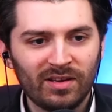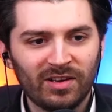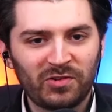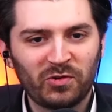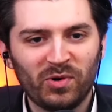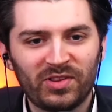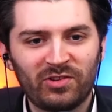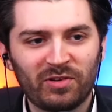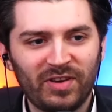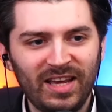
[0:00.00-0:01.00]
A
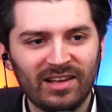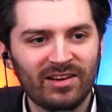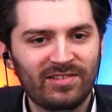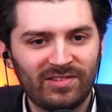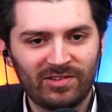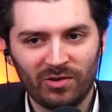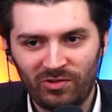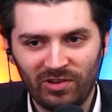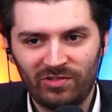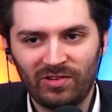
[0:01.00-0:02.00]
shortage of healers, so
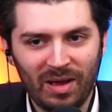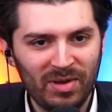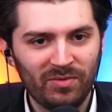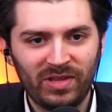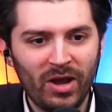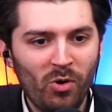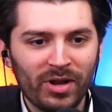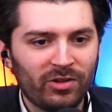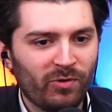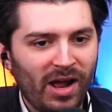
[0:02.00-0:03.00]
she's... I mean, they
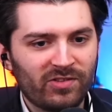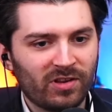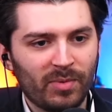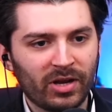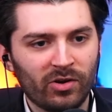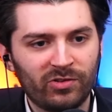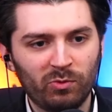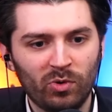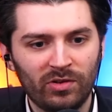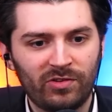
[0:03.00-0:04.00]
already tried summoning her
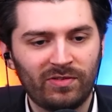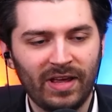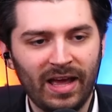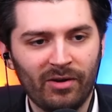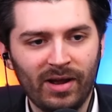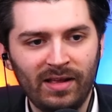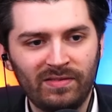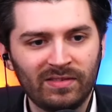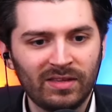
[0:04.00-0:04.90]
towards there, right?